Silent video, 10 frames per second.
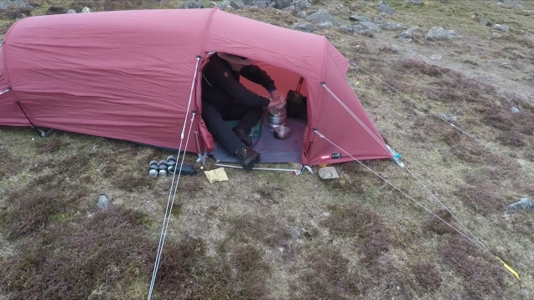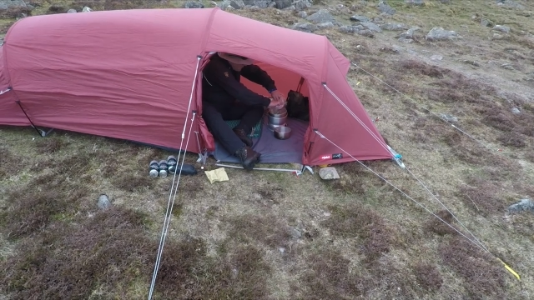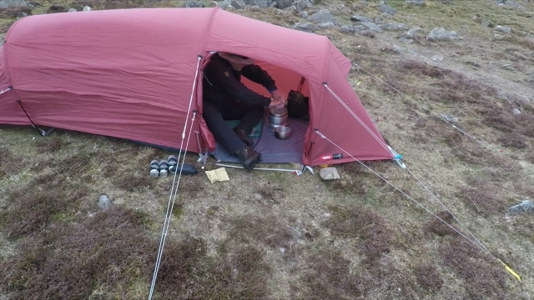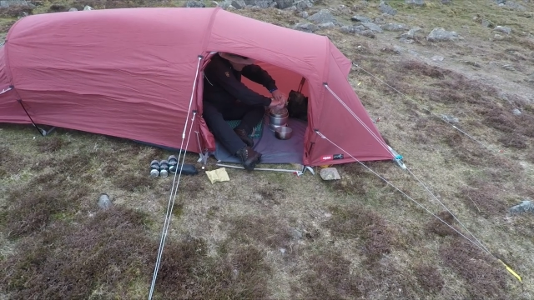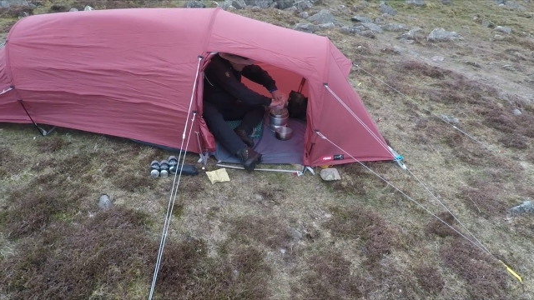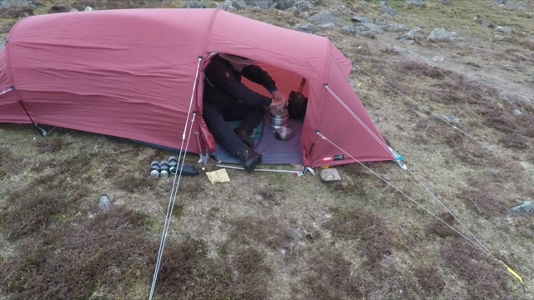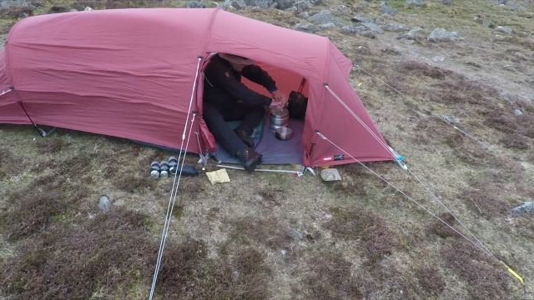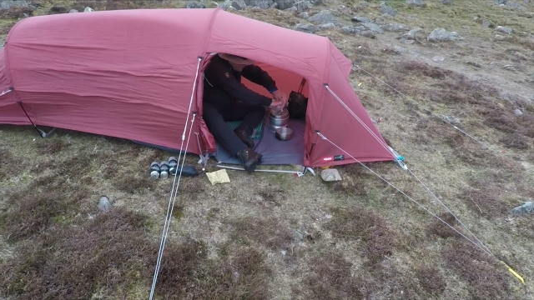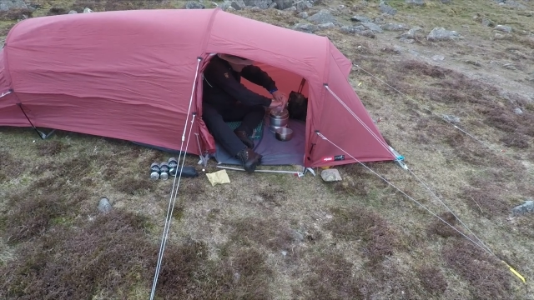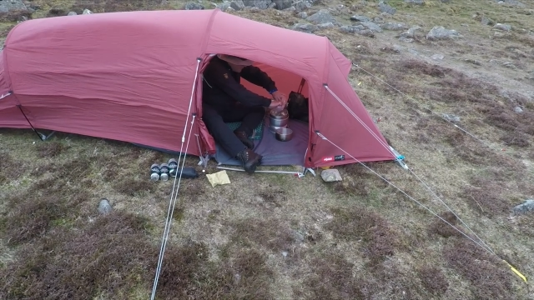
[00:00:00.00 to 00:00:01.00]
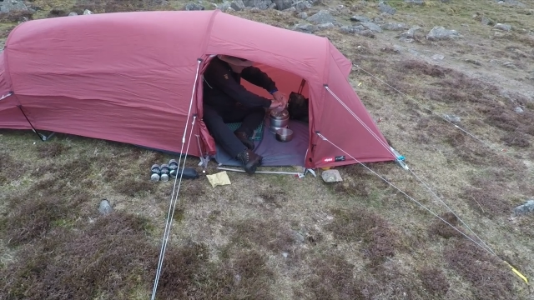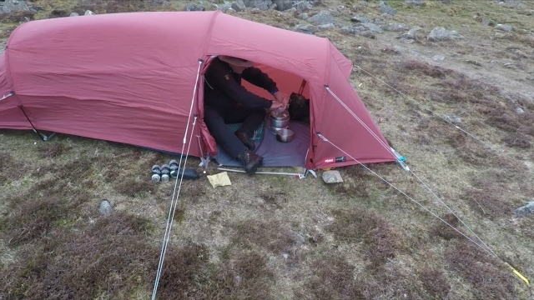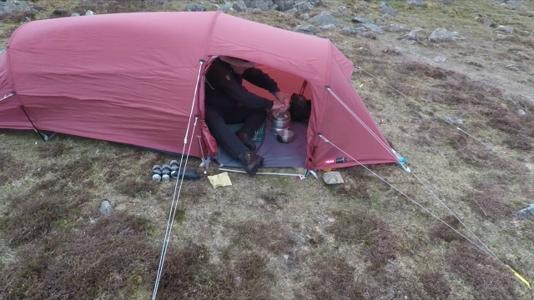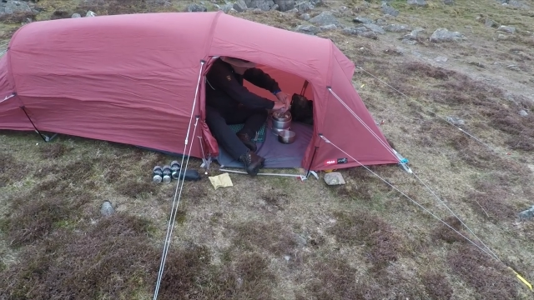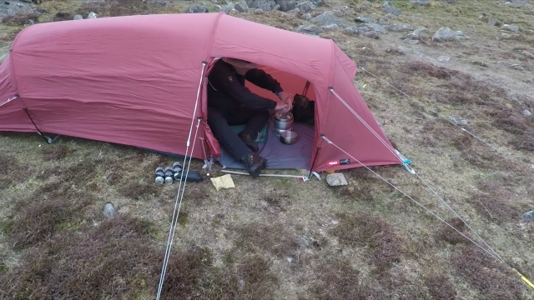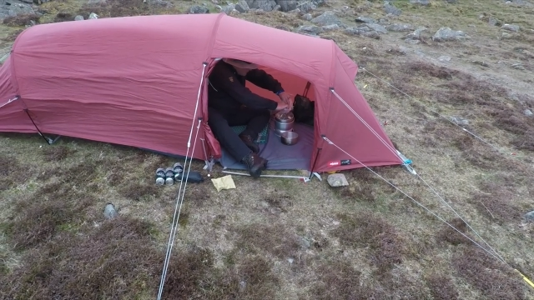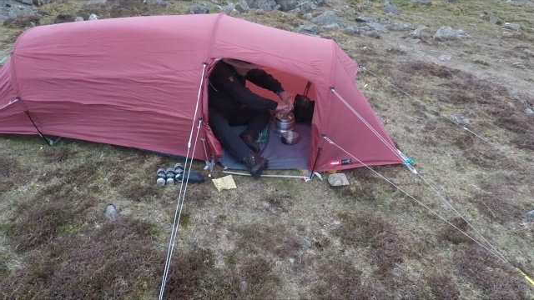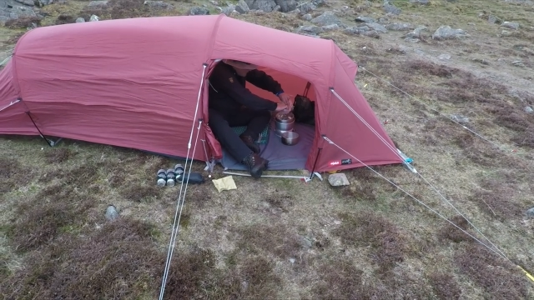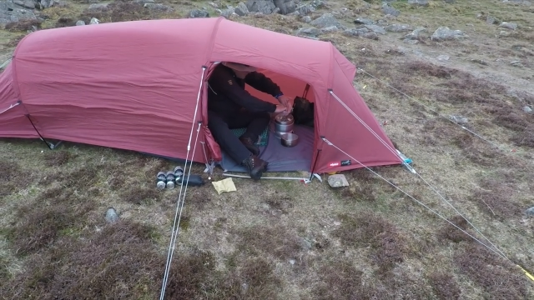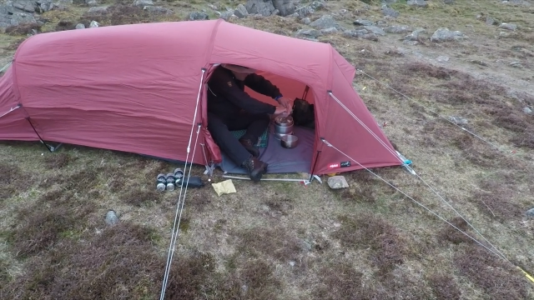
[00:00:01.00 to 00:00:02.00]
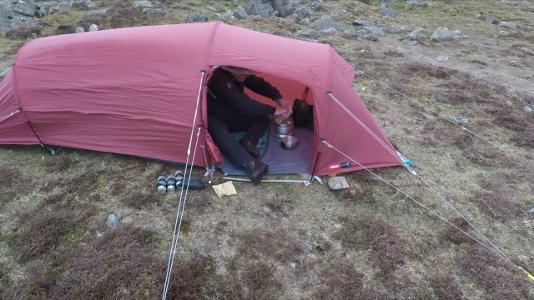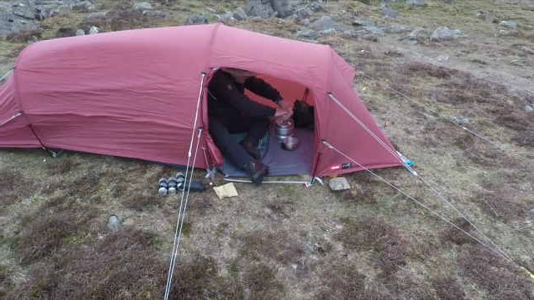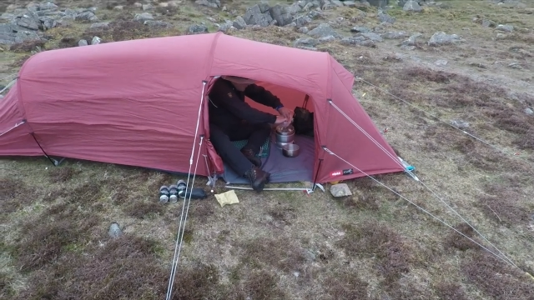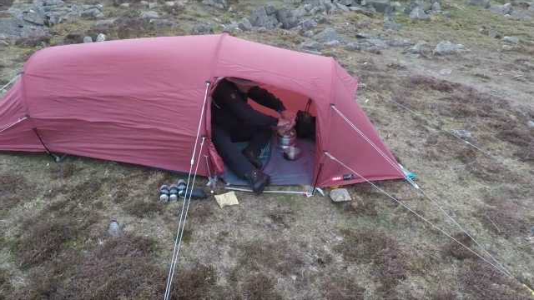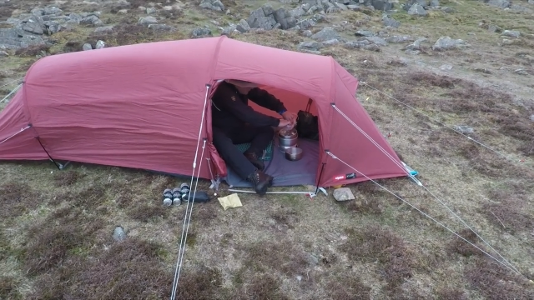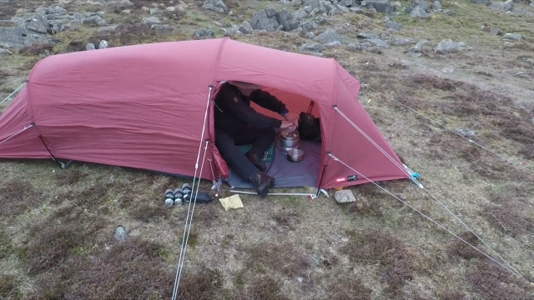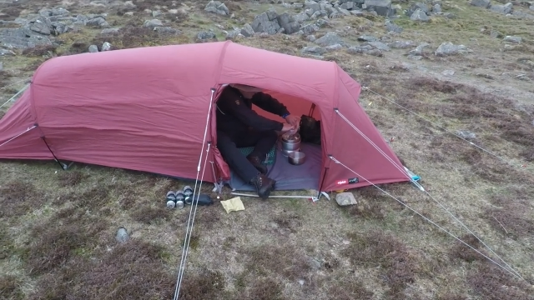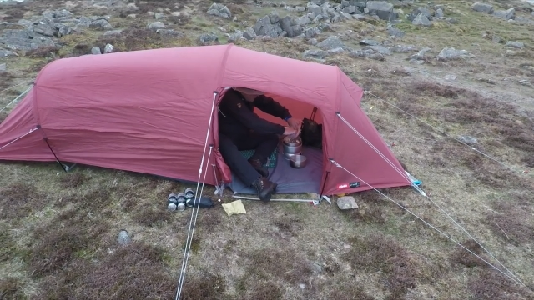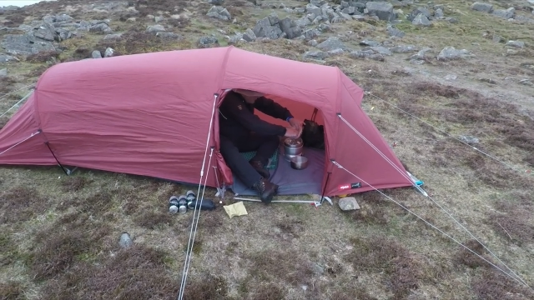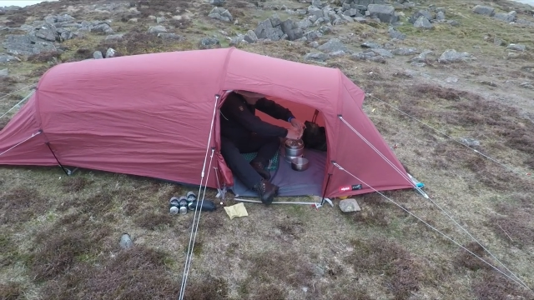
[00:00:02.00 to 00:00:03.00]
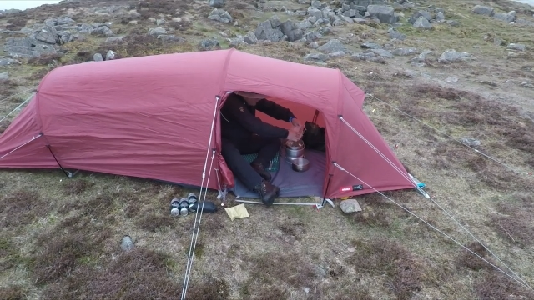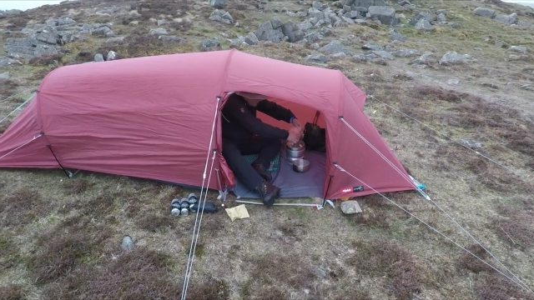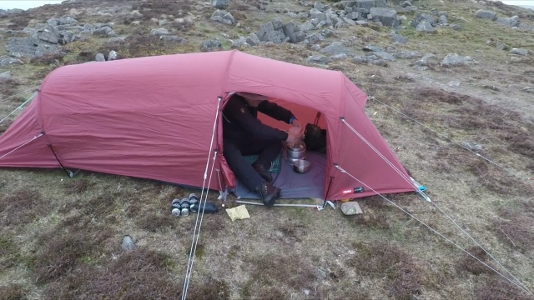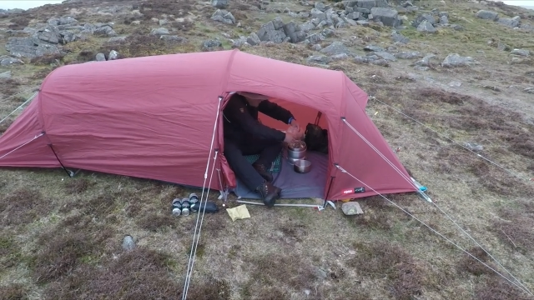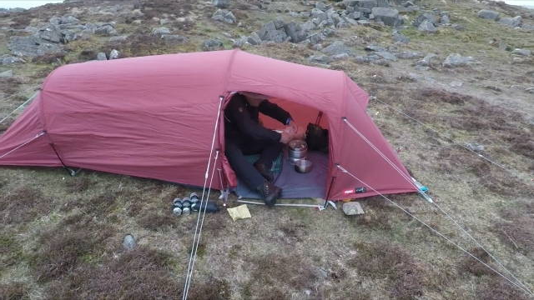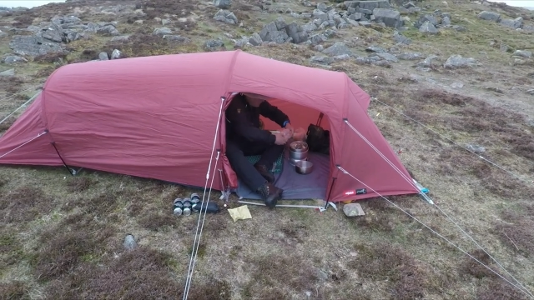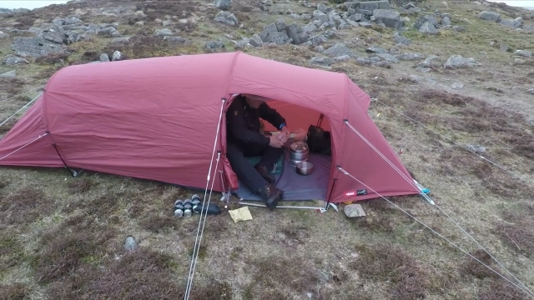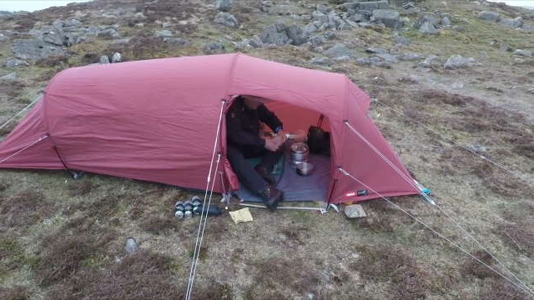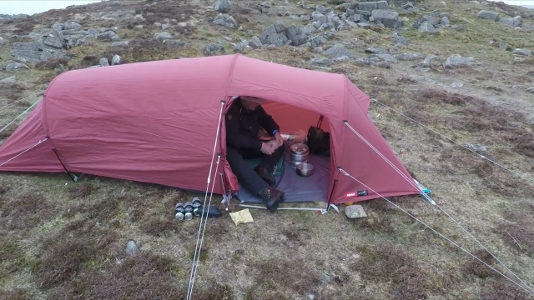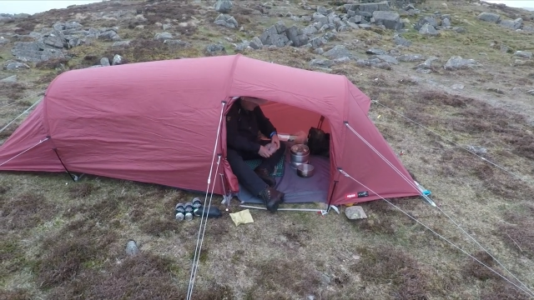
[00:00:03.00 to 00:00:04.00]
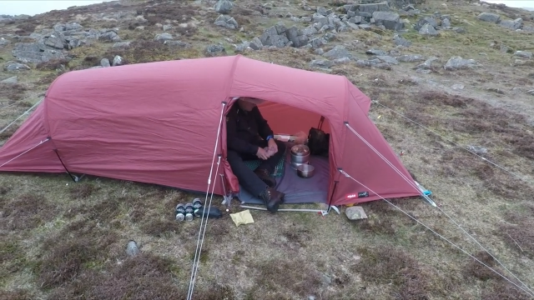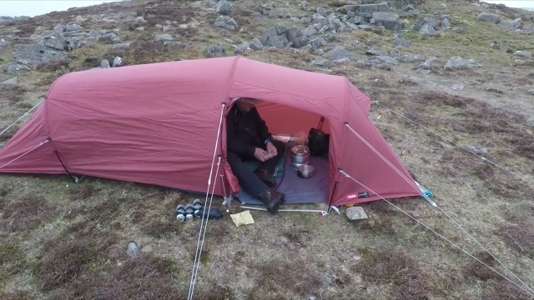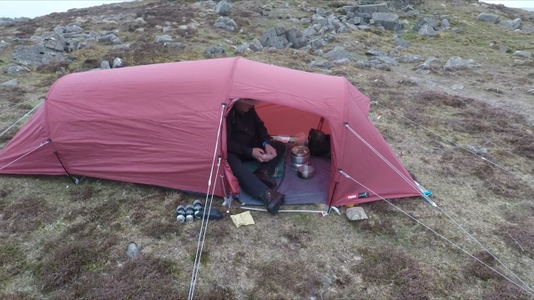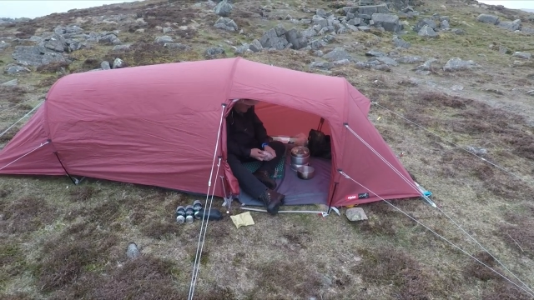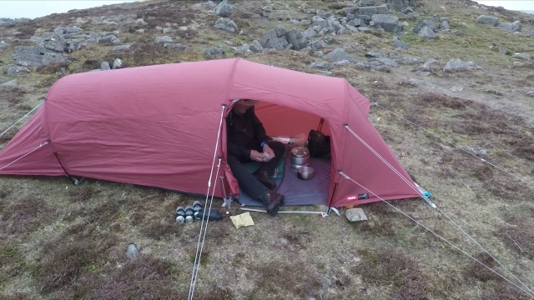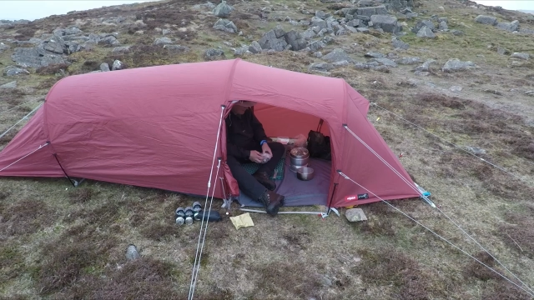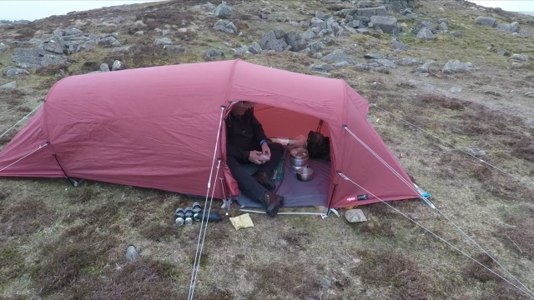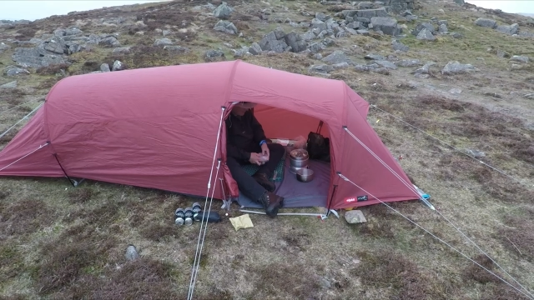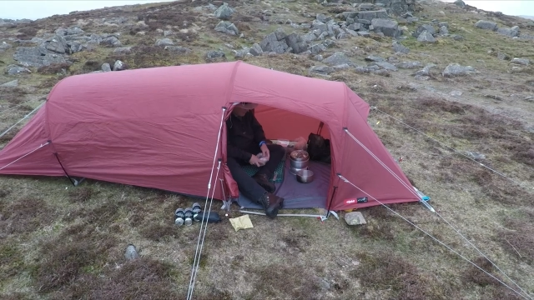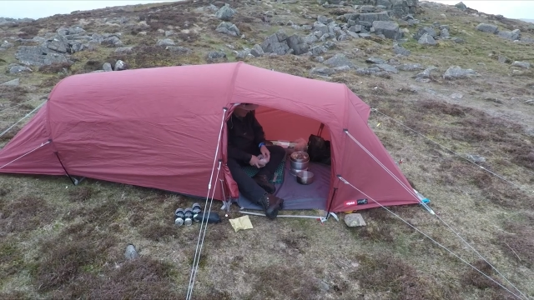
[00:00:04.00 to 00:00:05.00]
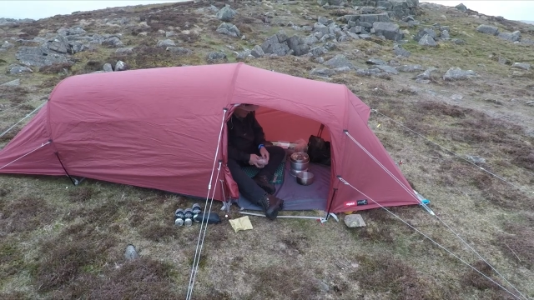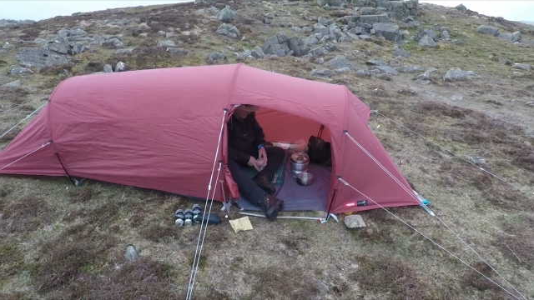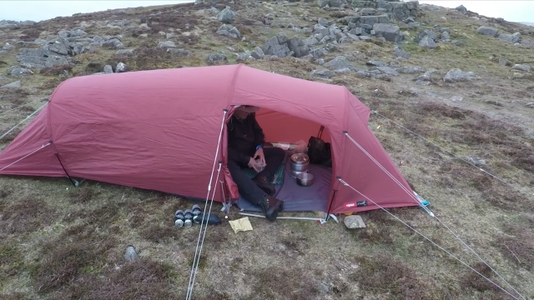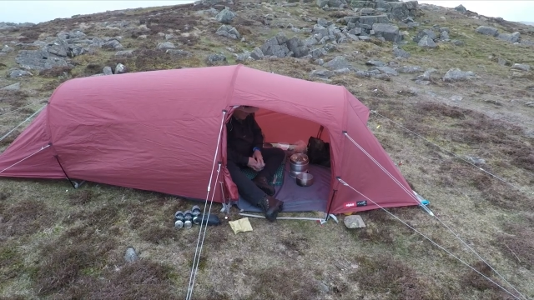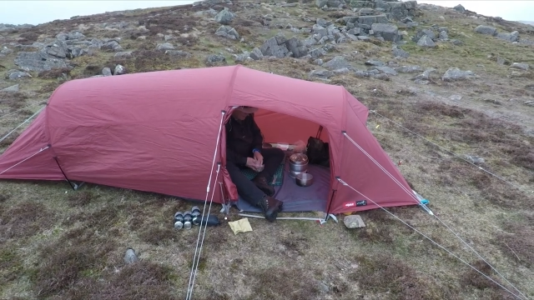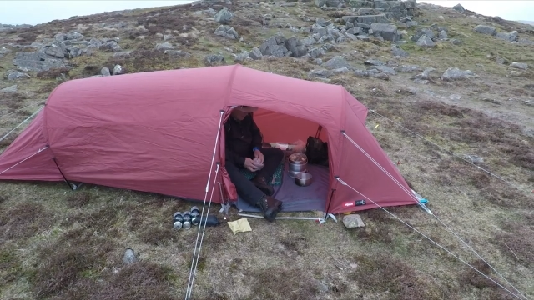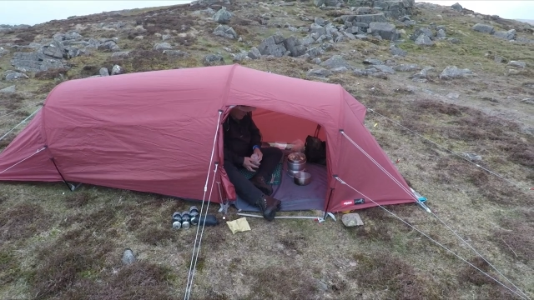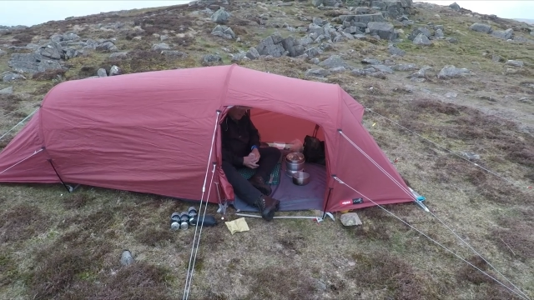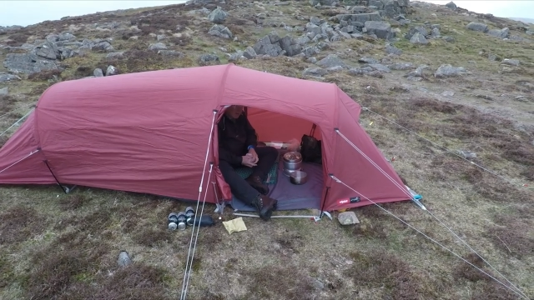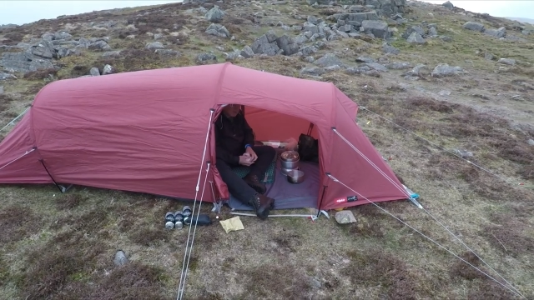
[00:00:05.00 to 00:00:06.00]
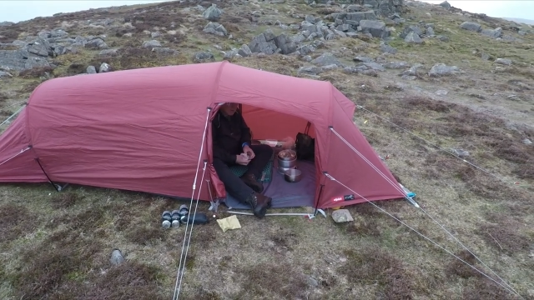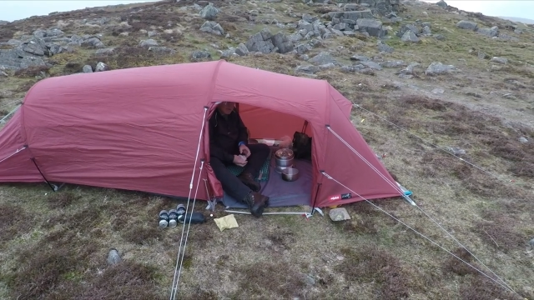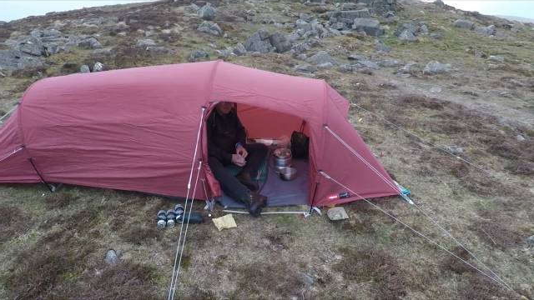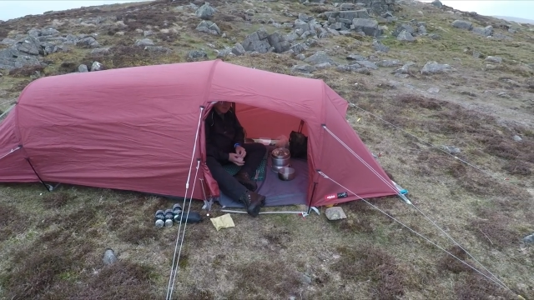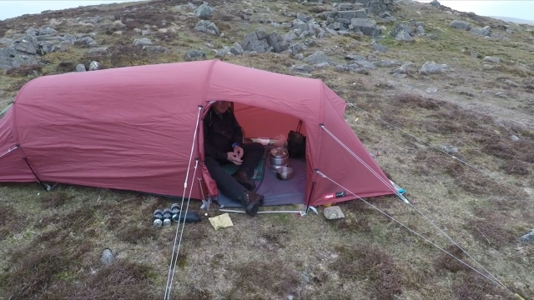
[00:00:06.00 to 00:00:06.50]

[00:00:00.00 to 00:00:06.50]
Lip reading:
No face is visible, so there are no lips to read.